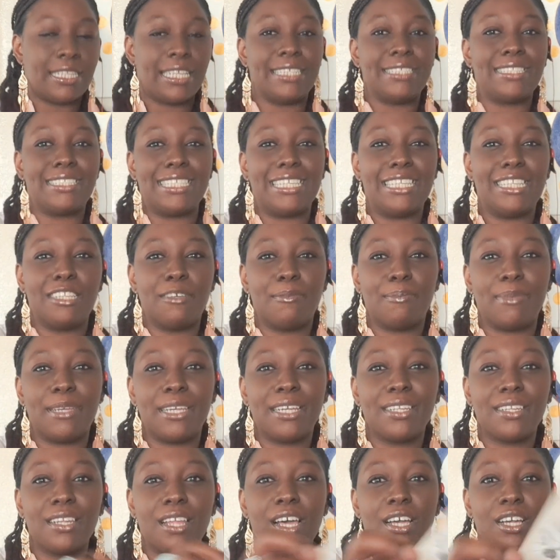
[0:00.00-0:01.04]
they see the
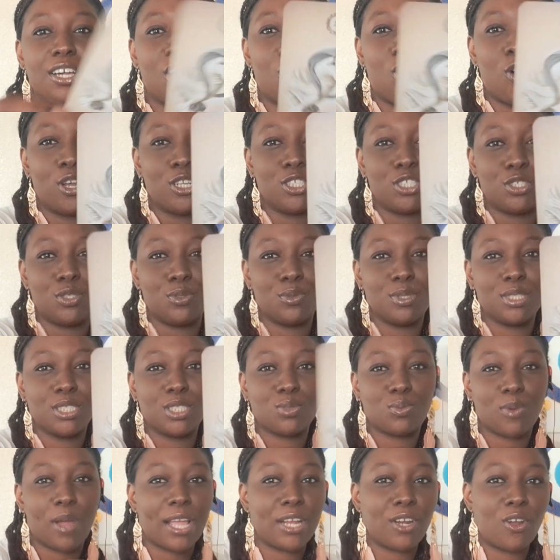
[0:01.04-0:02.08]
big luck on you.
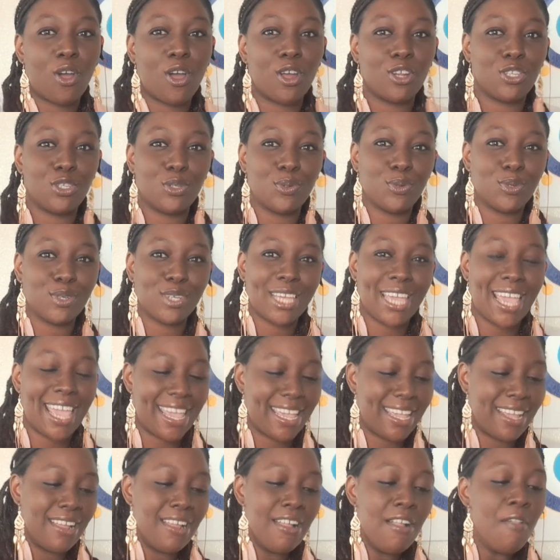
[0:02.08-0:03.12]
It's right on you,
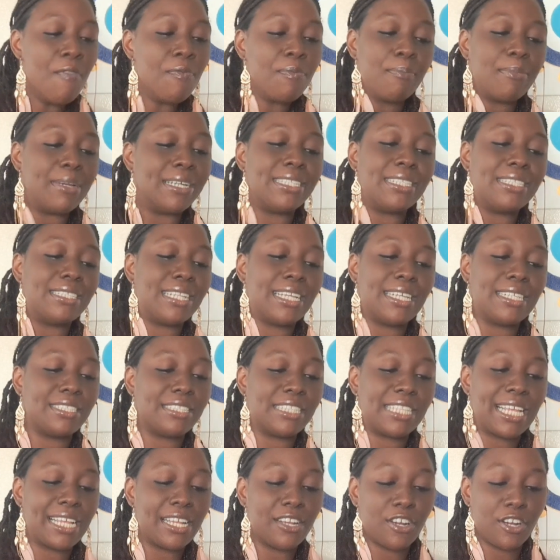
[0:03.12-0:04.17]
okay? But
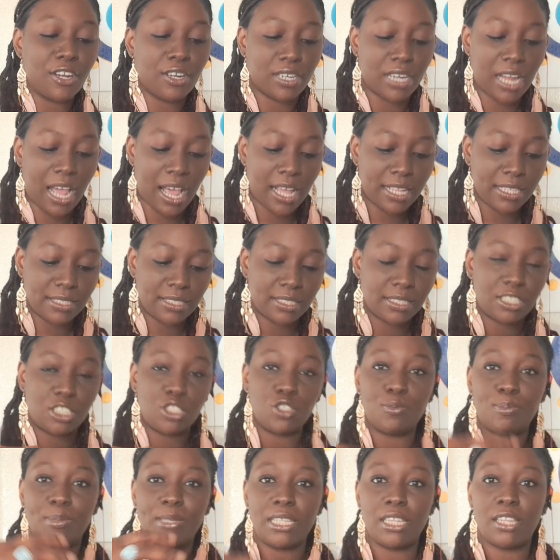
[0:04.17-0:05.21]
that they're not
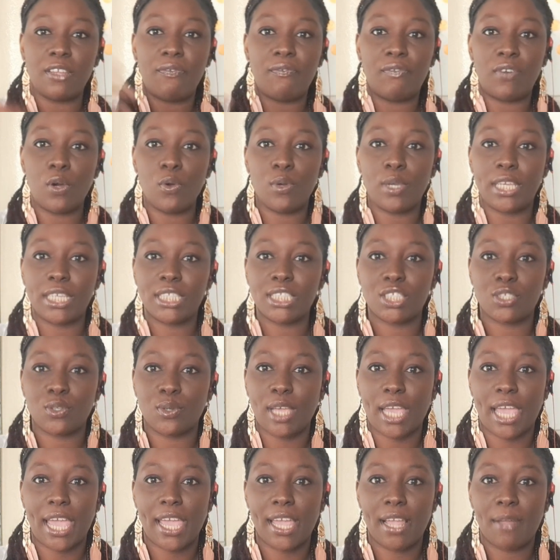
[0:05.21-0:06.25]
to be the focus,
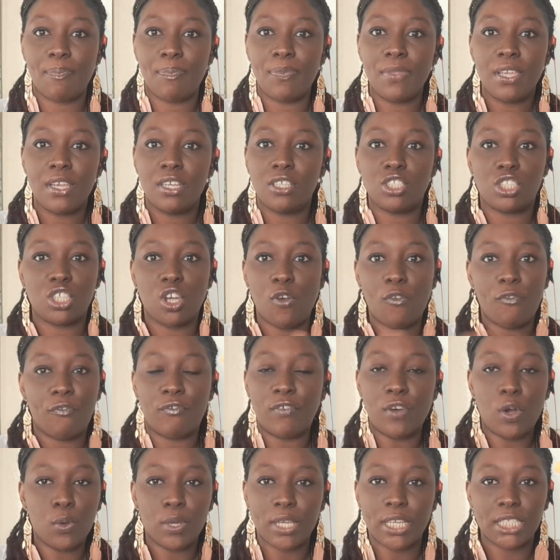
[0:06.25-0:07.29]
okay? Don't
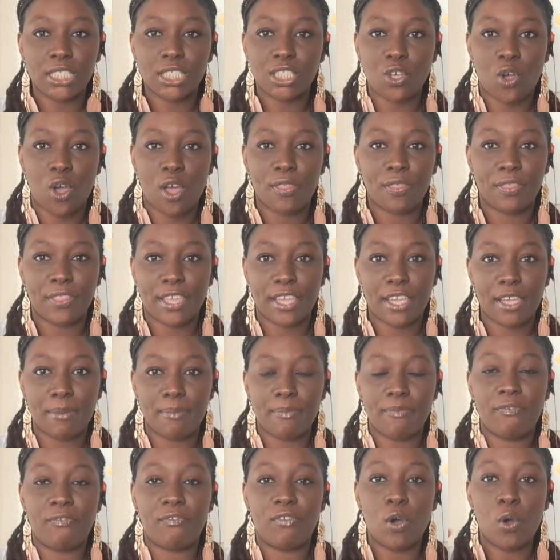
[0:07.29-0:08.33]
focus on
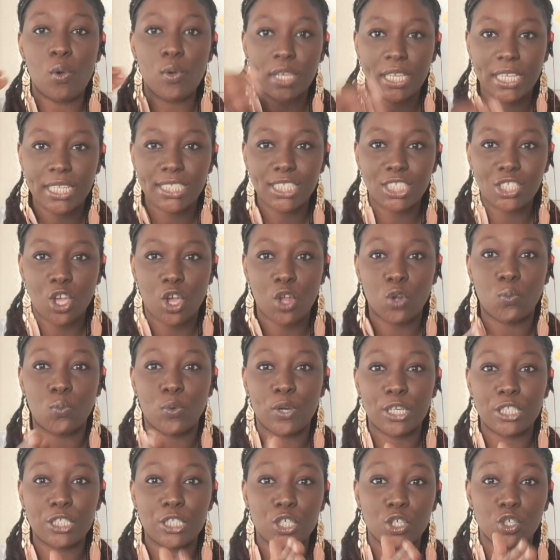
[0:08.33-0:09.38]
them. Focus on
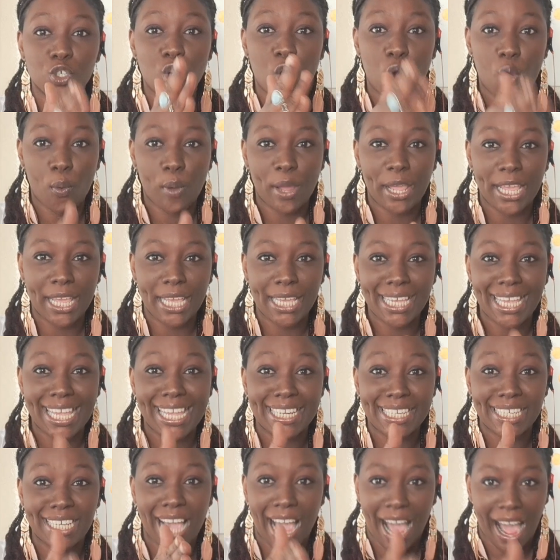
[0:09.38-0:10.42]
where you're going
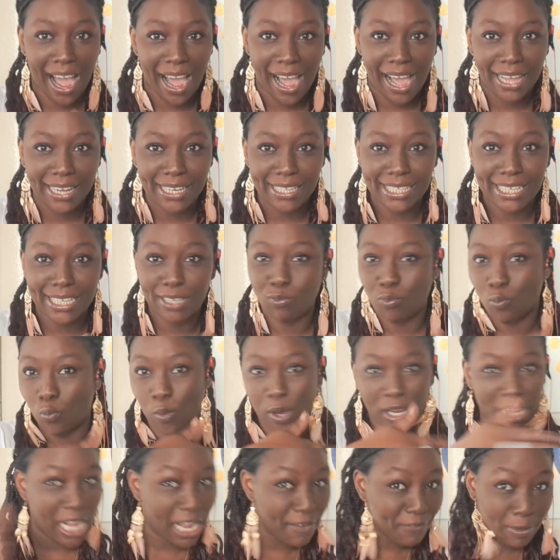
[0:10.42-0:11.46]
in God. It,
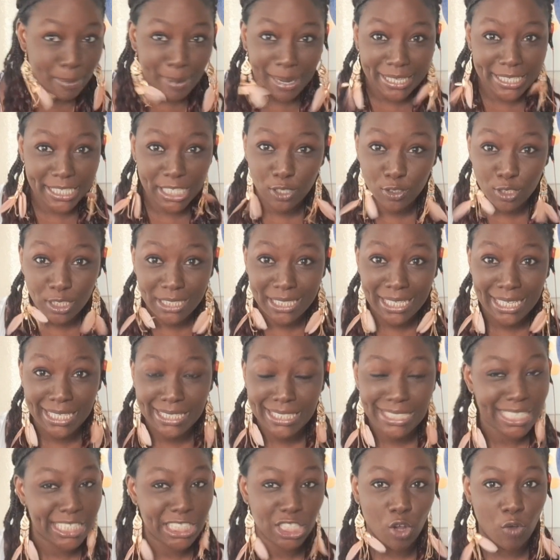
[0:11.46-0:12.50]
what everybody else
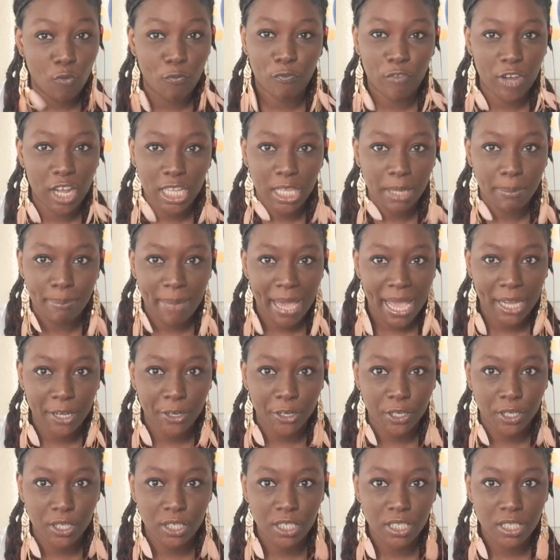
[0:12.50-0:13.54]
thinks, it don't fucking
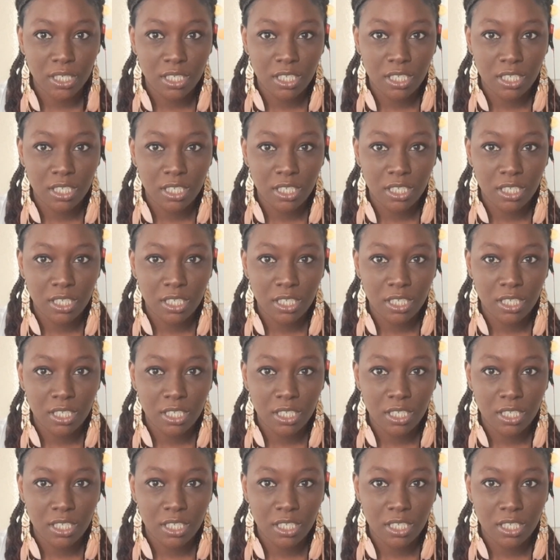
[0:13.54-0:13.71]
matter.